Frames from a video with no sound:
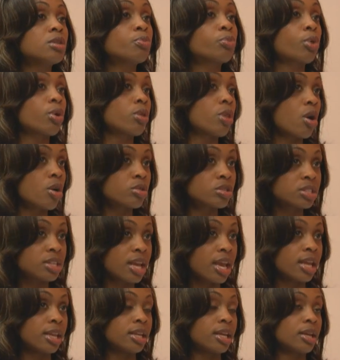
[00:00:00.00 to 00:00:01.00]
Prolonged
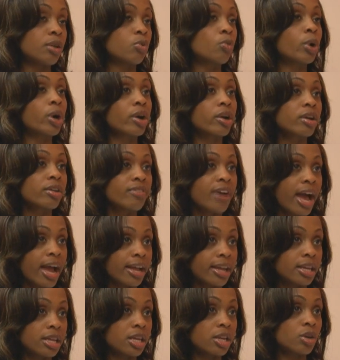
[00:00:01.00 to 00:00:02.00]
standing, wearing of high
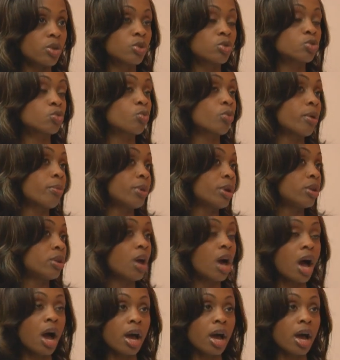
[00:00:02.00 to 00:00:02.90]
heels, women,